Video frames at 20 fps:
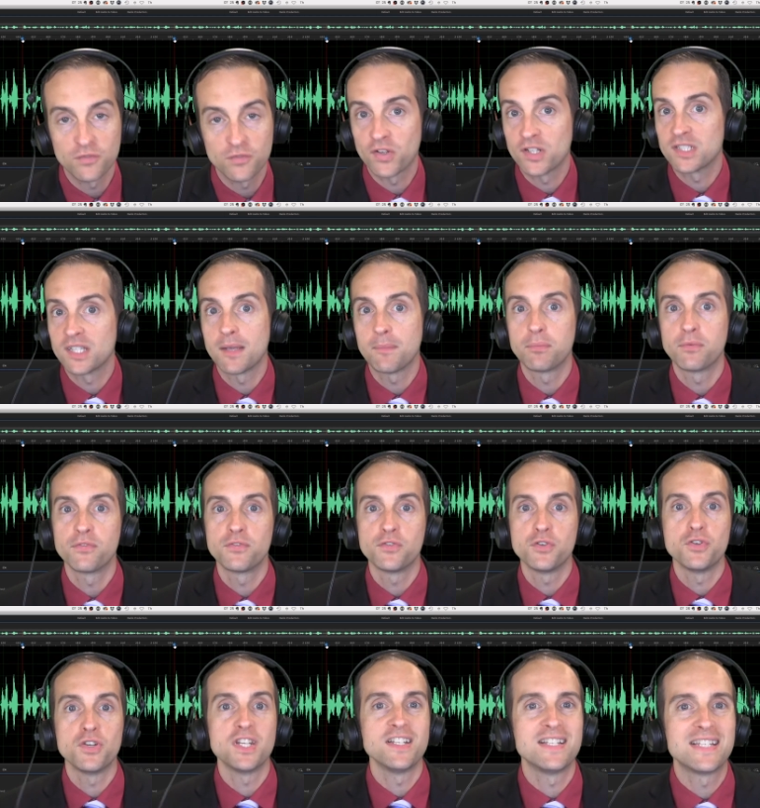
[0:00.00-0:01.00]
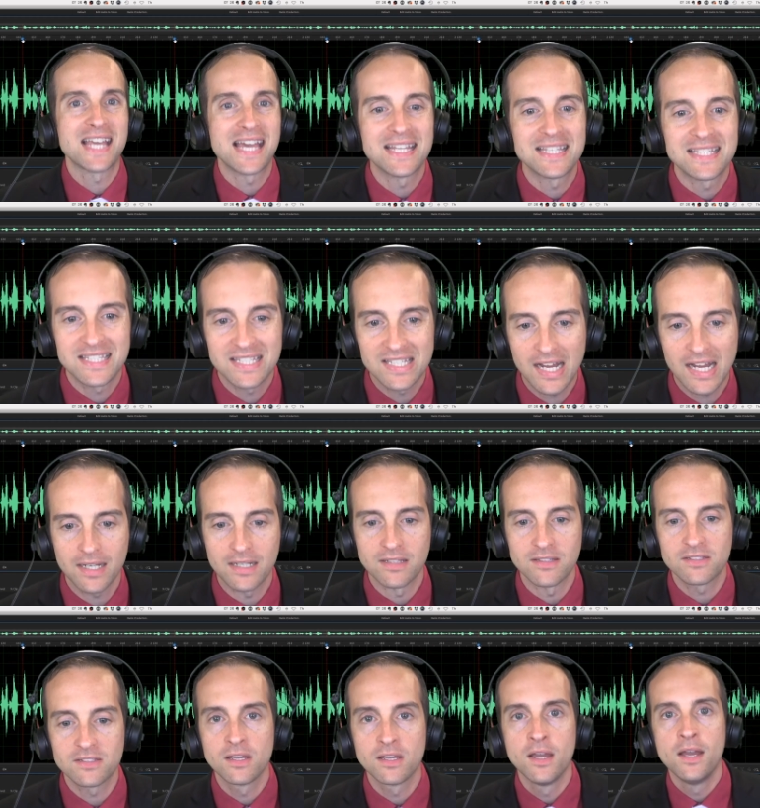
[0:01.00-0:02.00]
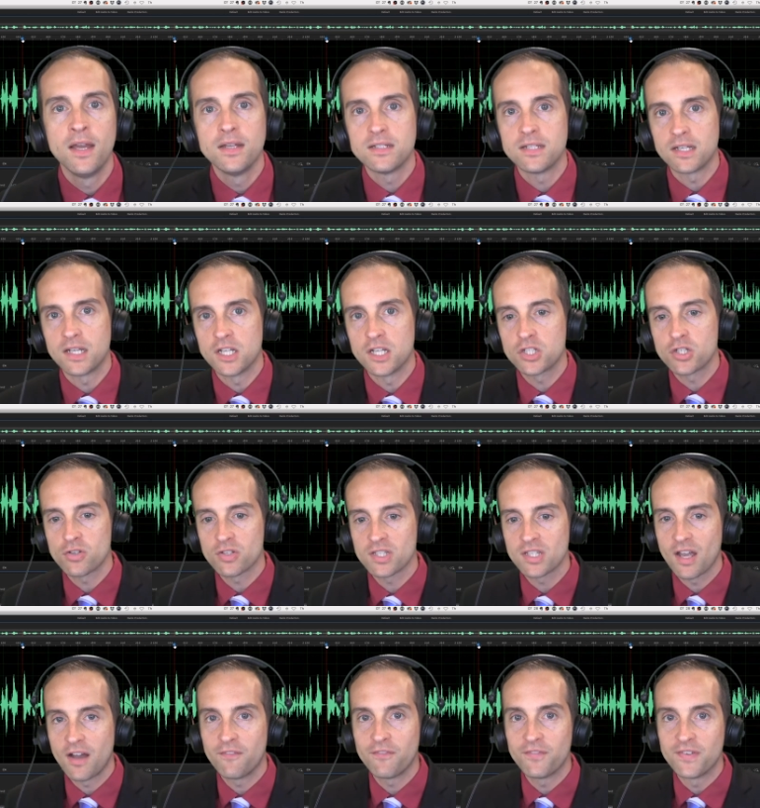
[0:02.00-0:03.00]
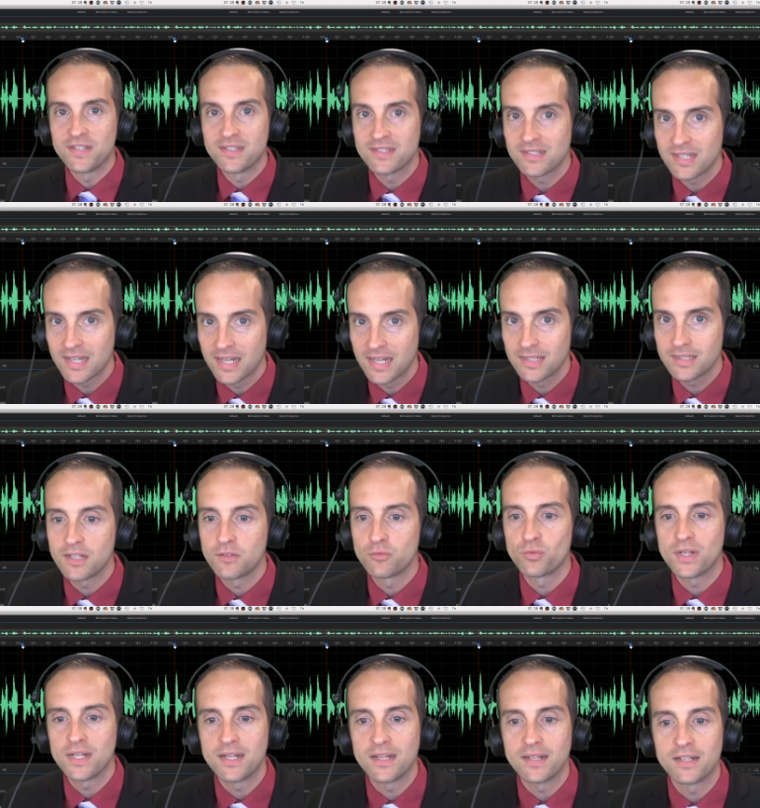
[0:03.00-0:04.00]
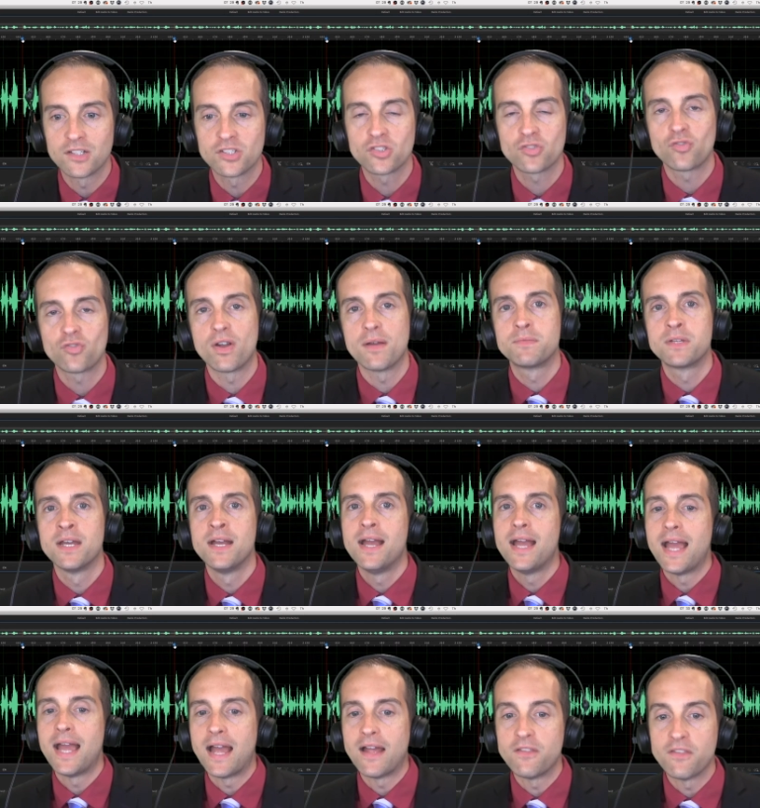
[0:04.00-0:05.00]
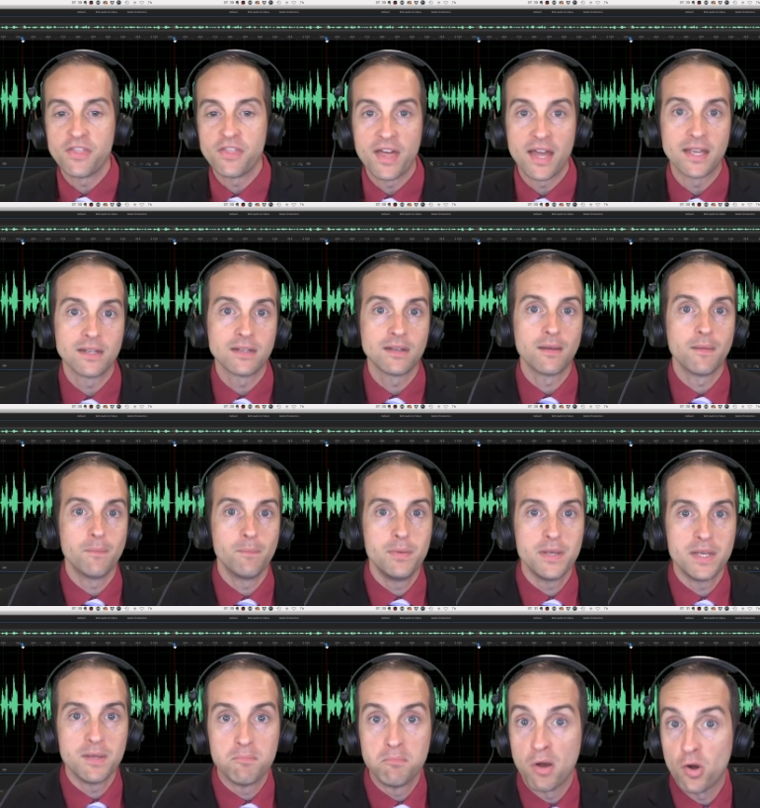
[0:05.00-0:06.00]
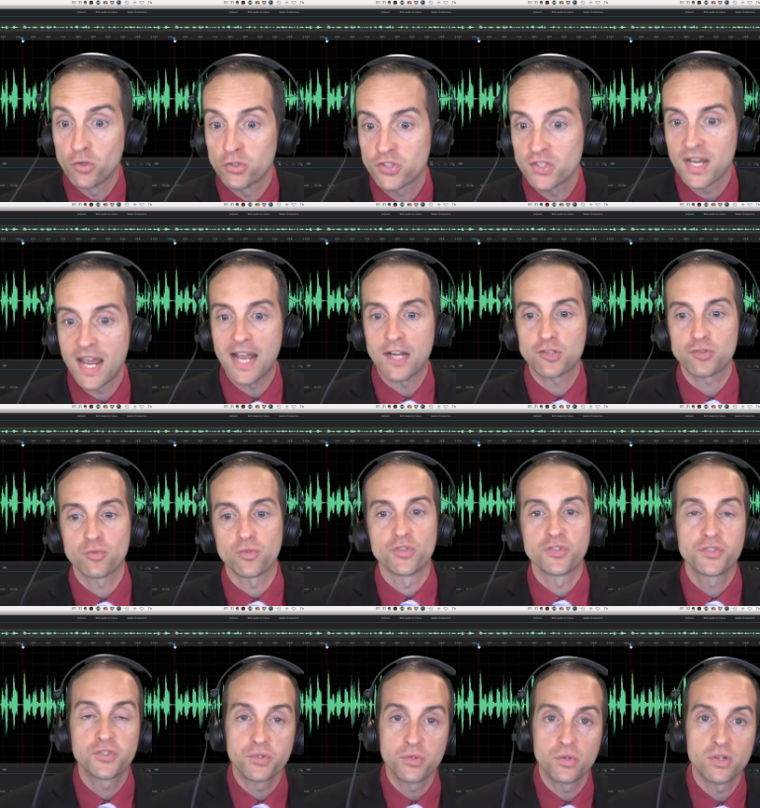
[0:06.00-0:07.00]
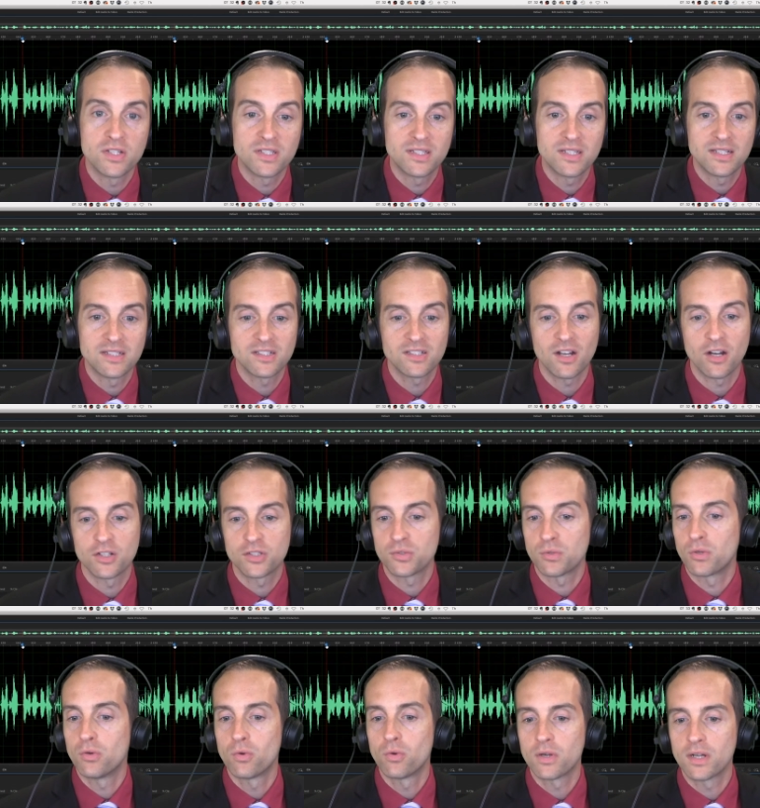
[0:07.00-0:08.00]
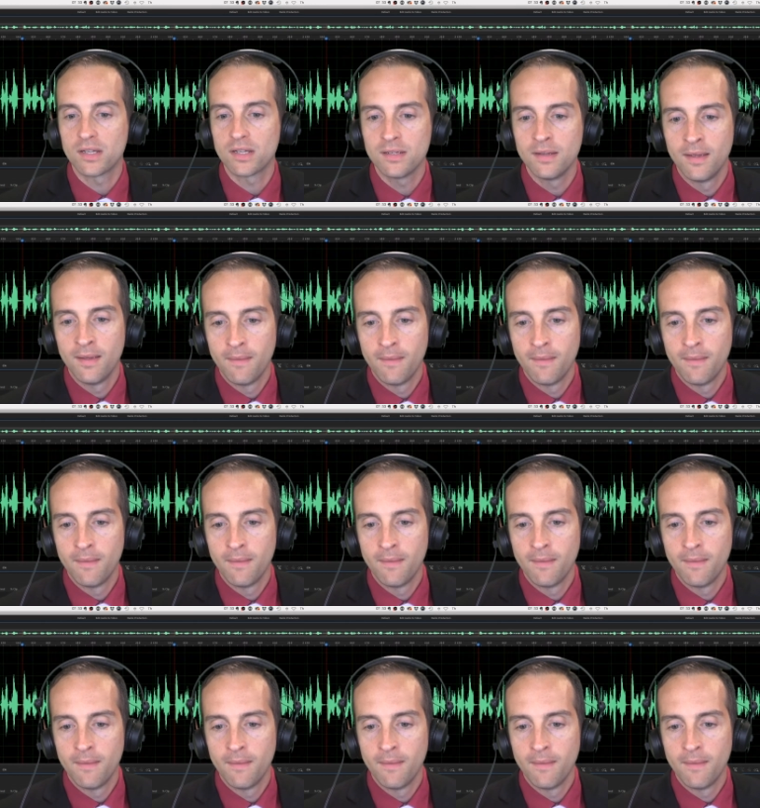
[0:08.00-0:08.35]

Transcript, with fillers: For example, if you need 10 seconds to get yourself in sync and reading the script and then be most natural as soon as it starts recording,